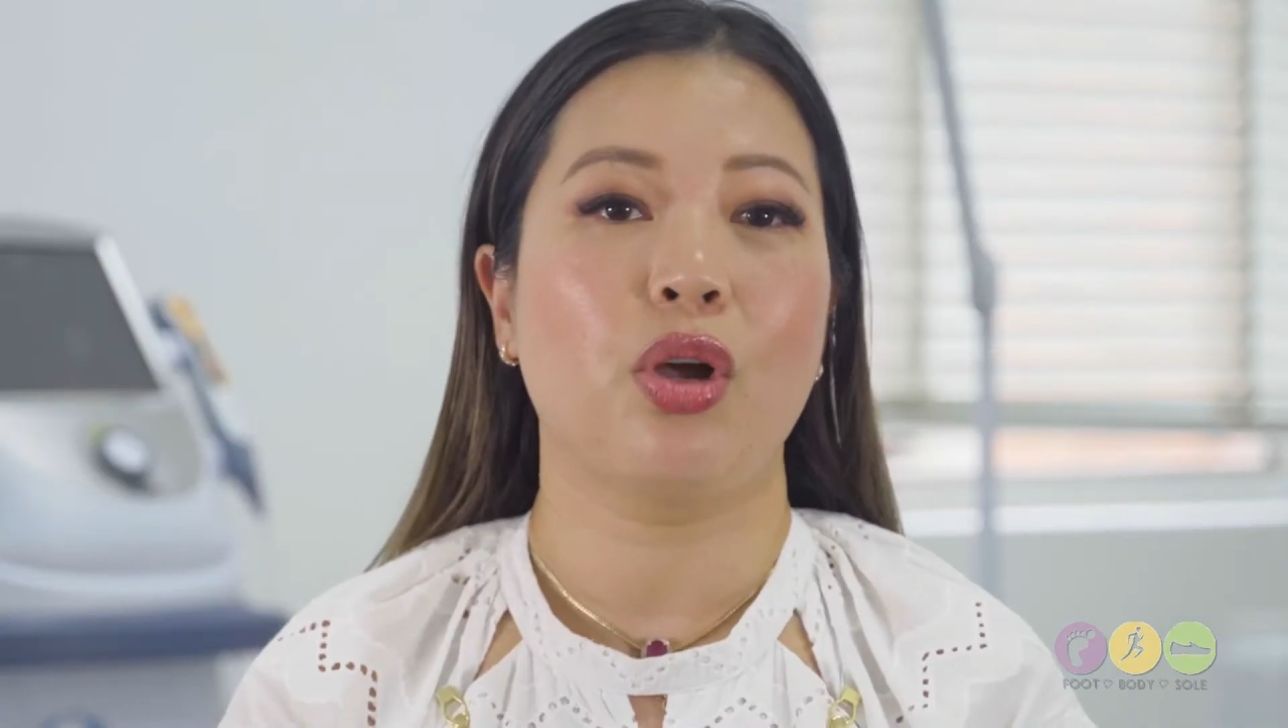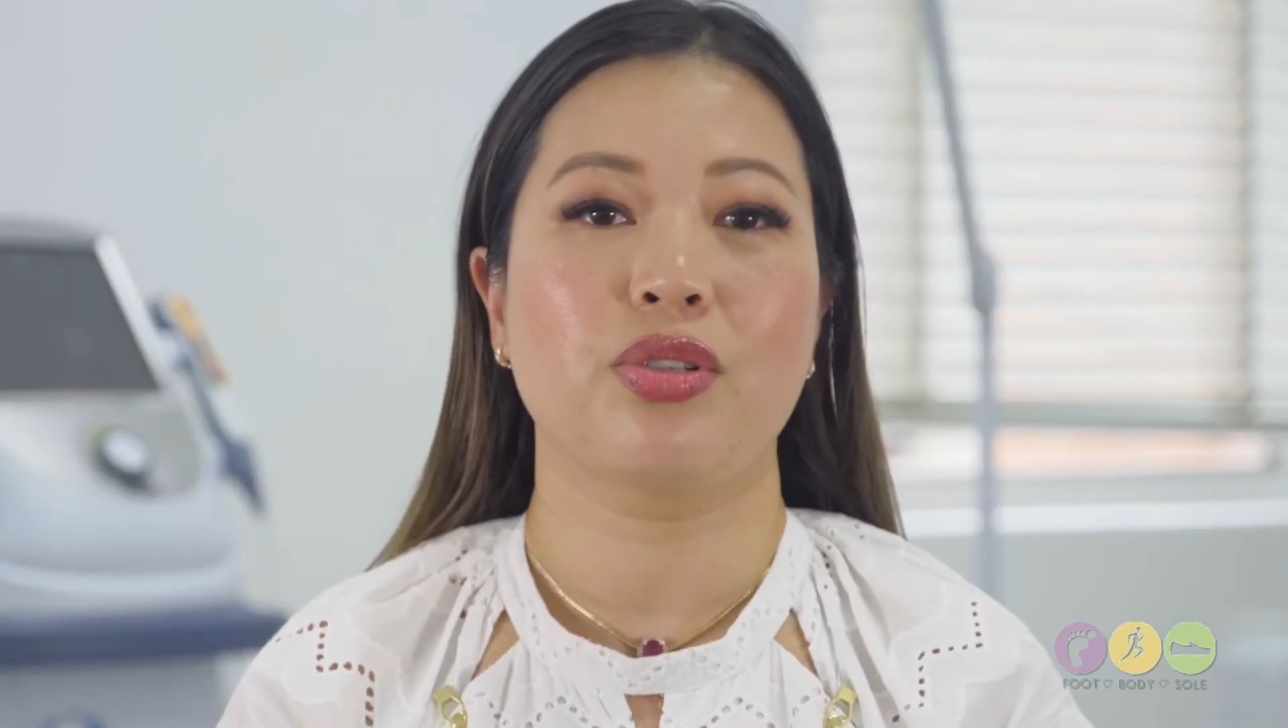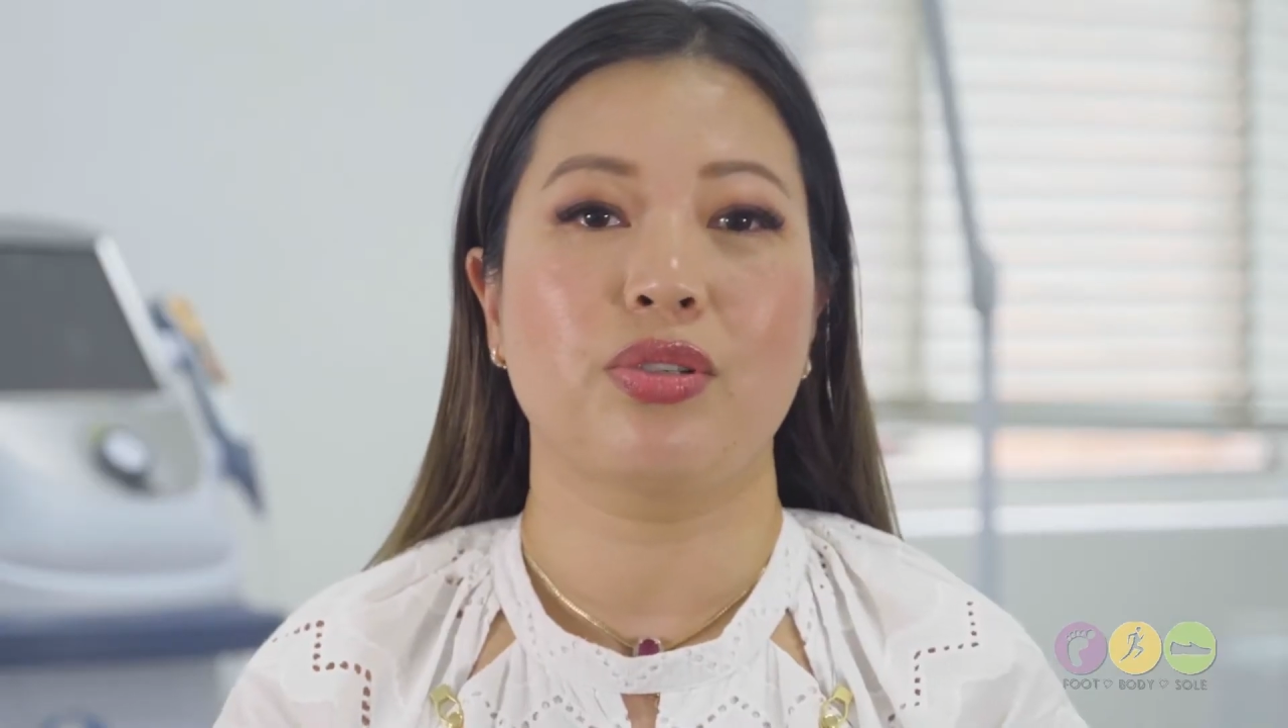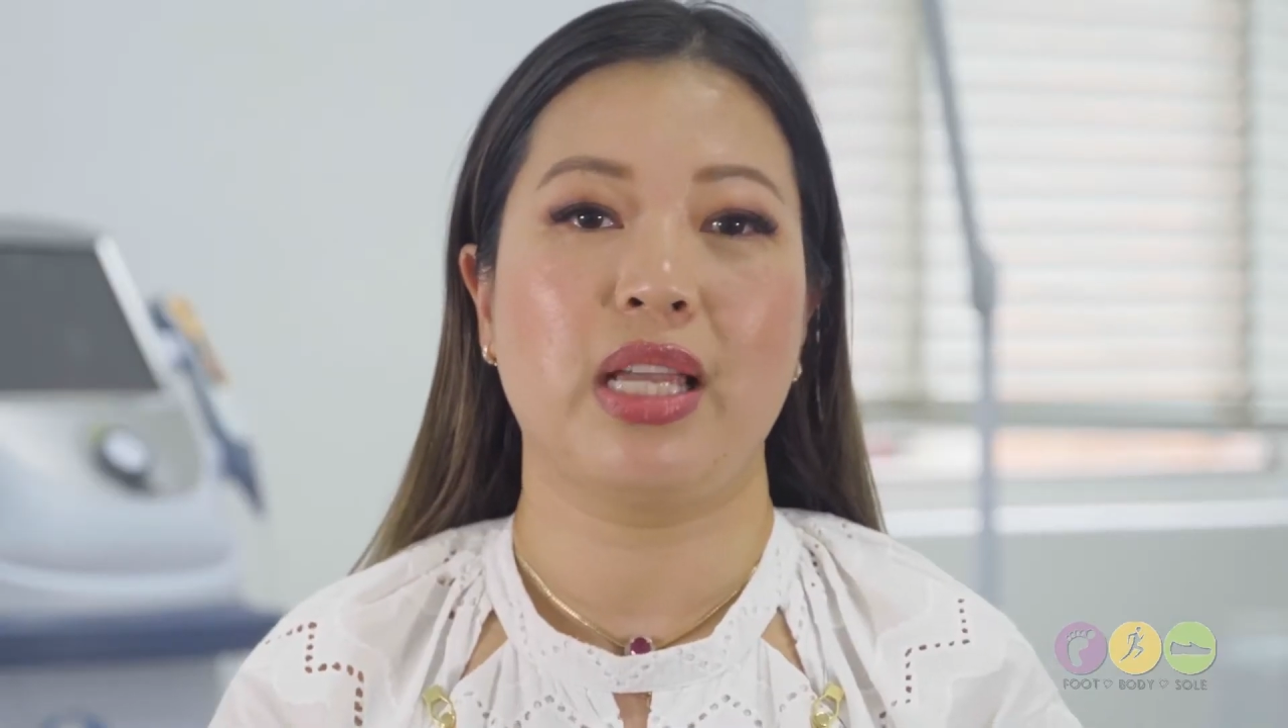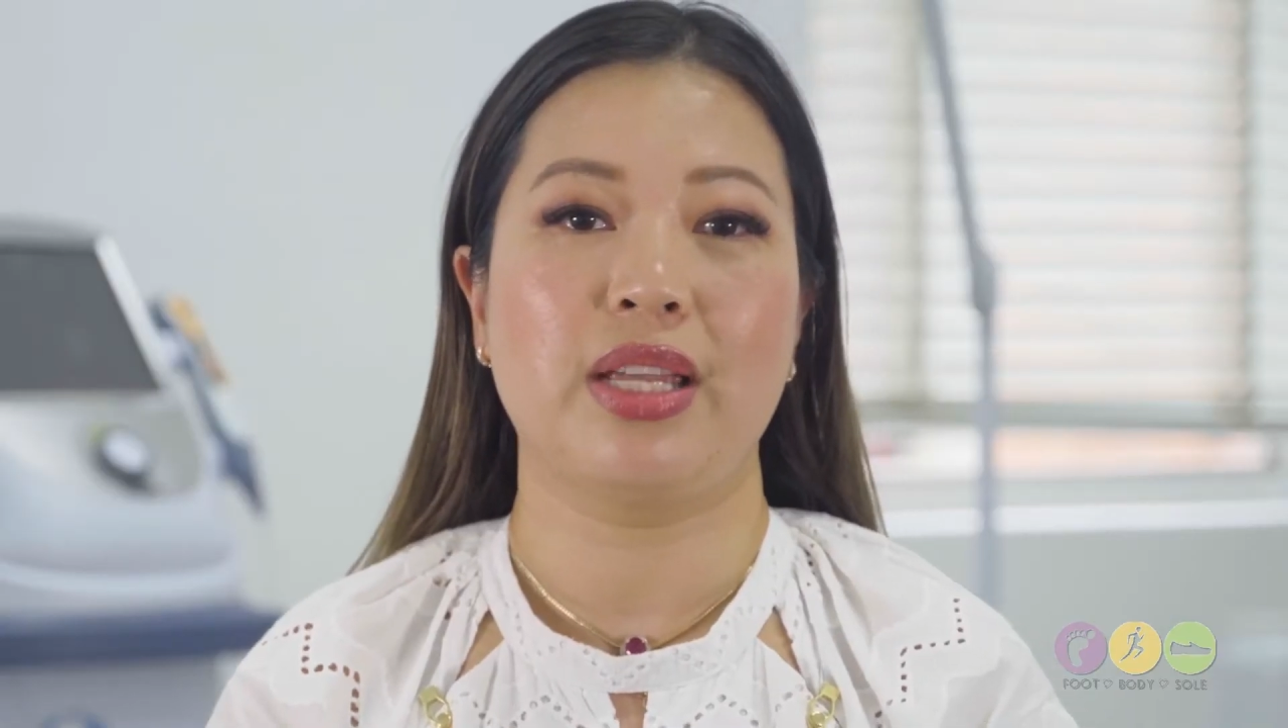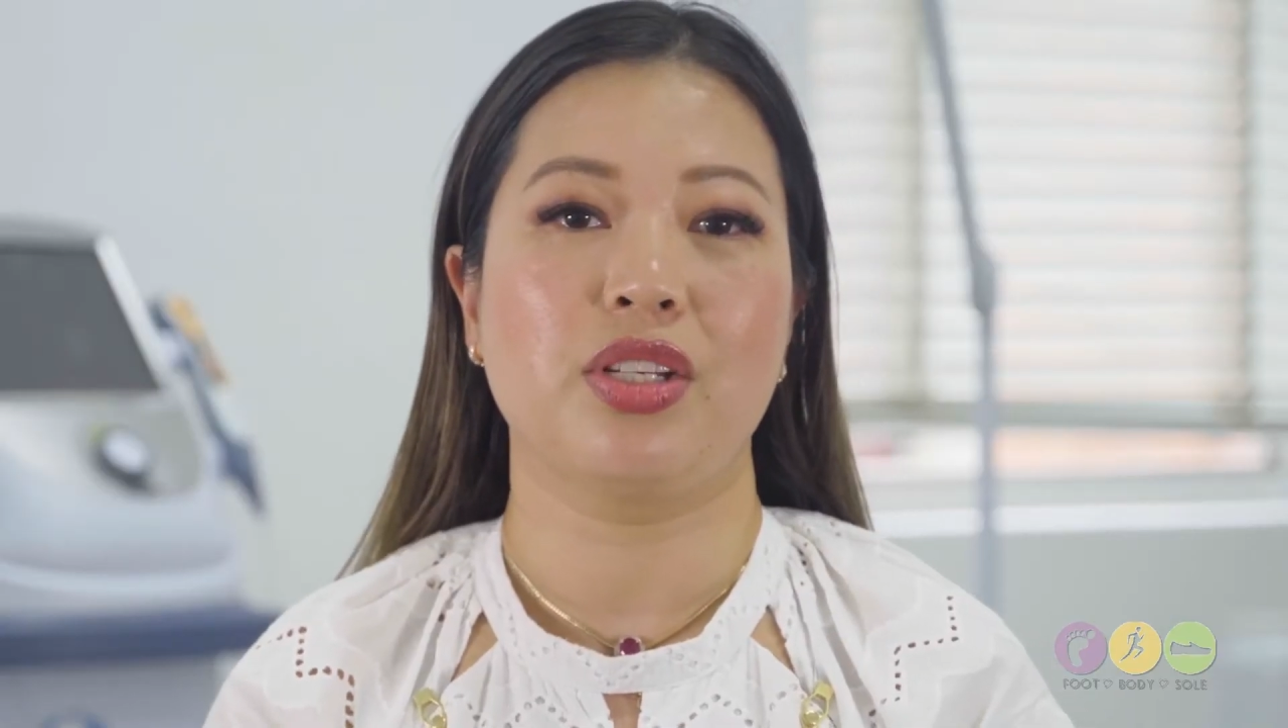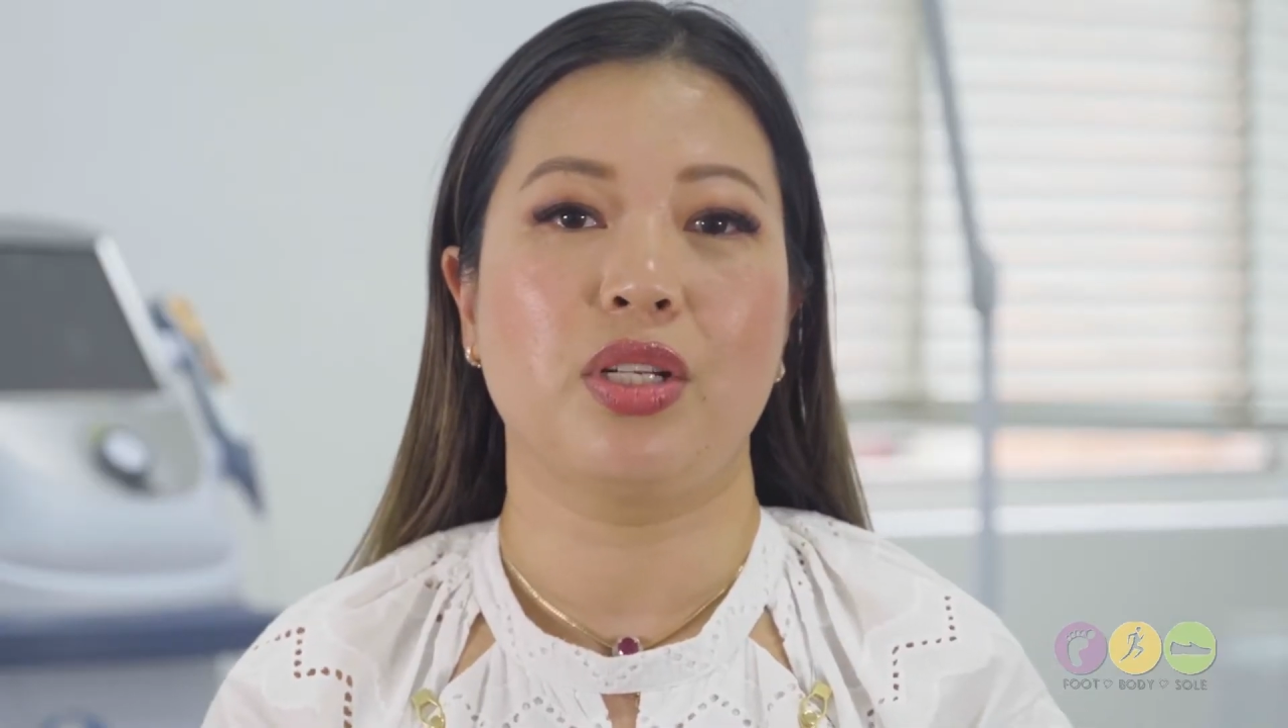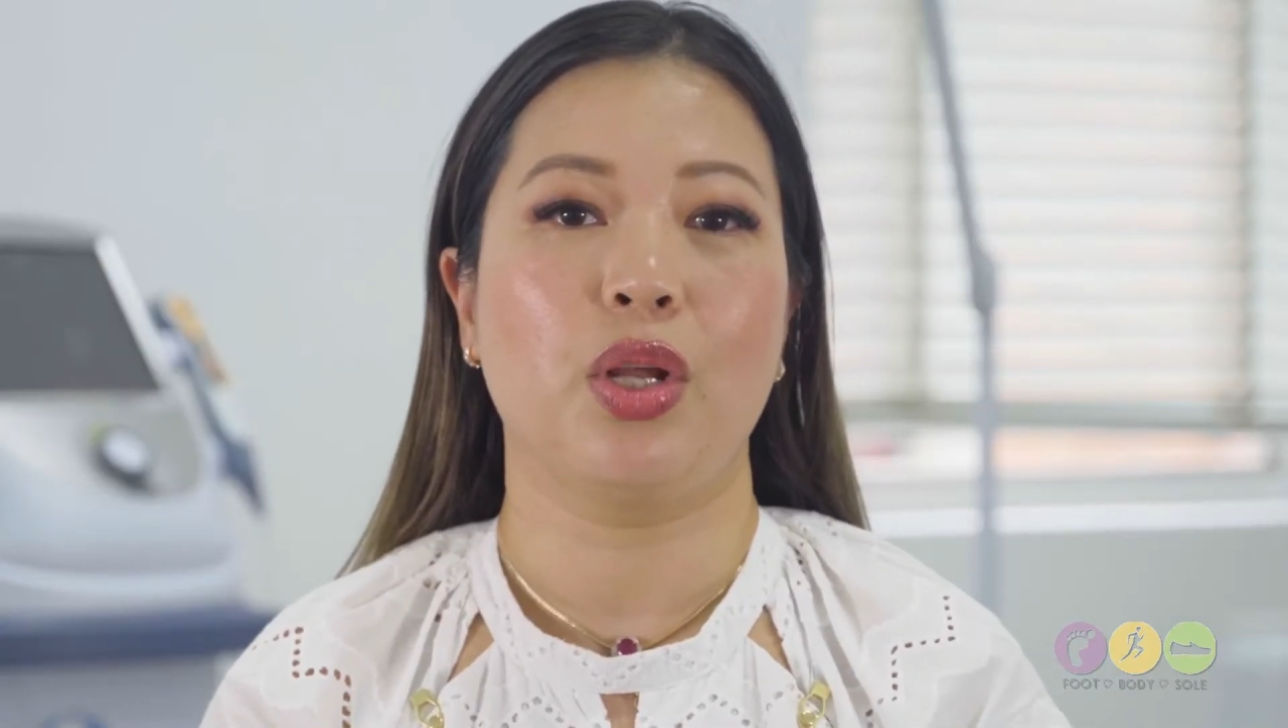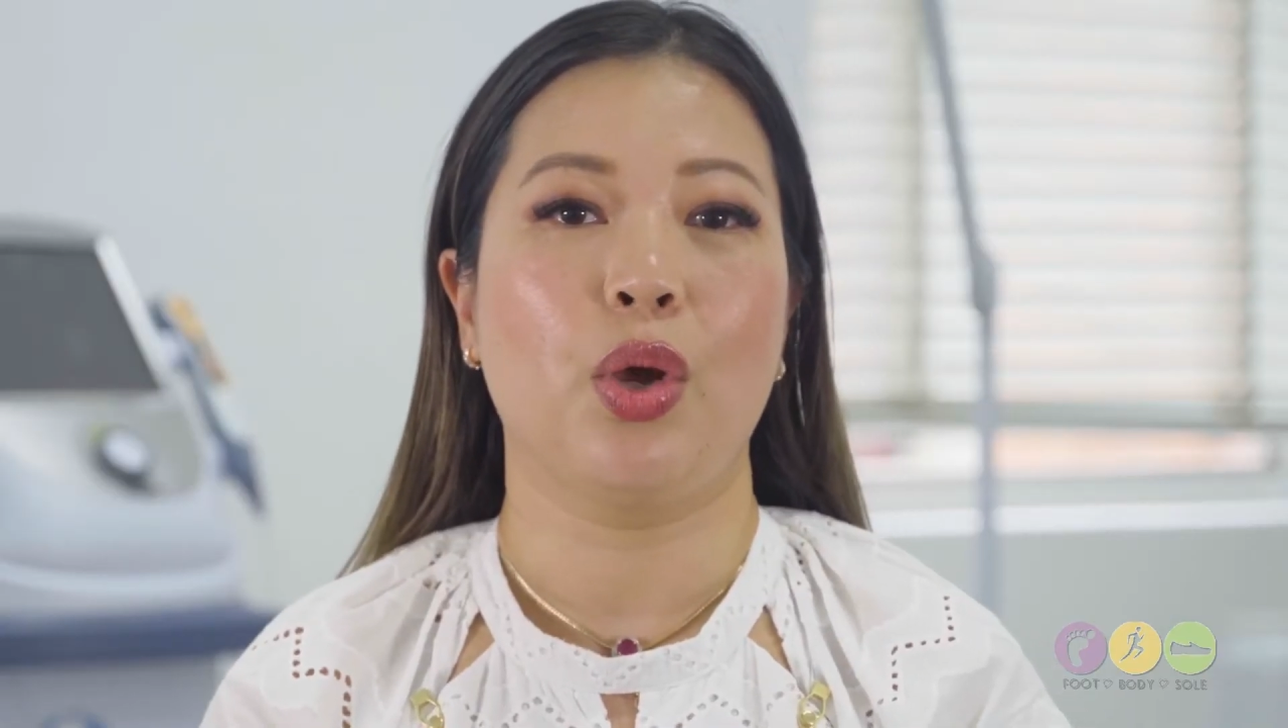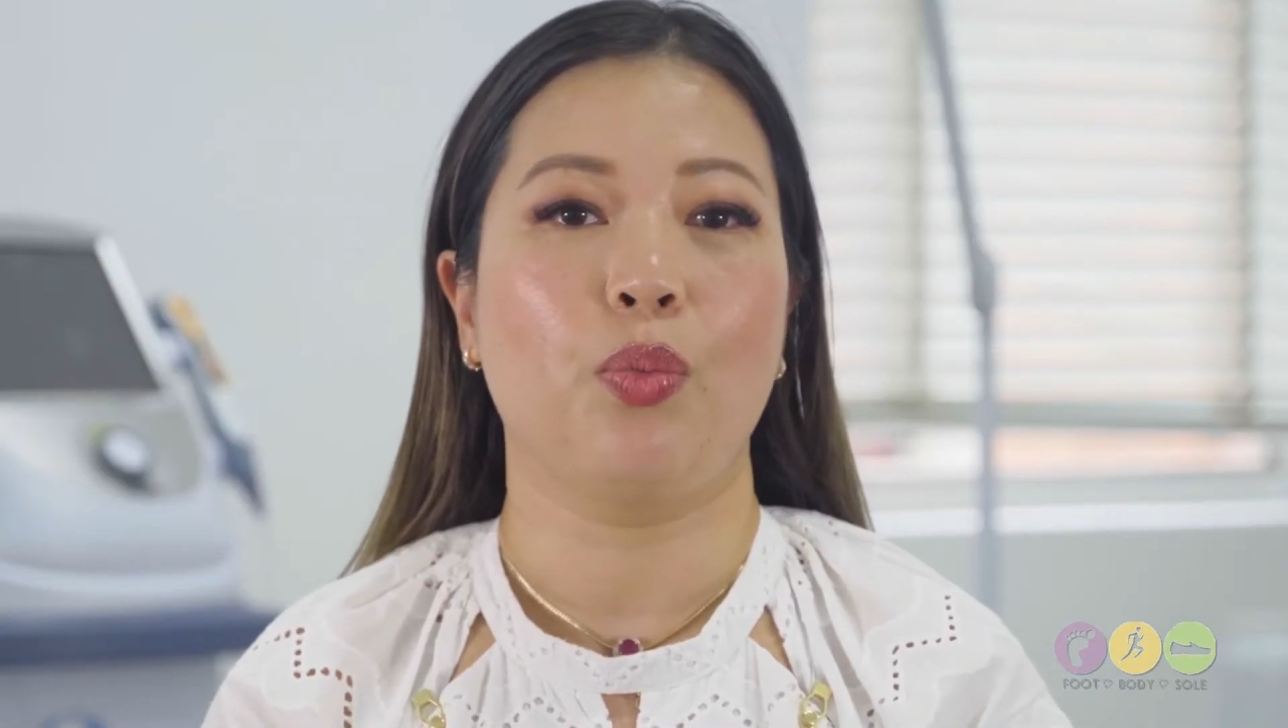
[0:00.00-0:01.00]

consultation,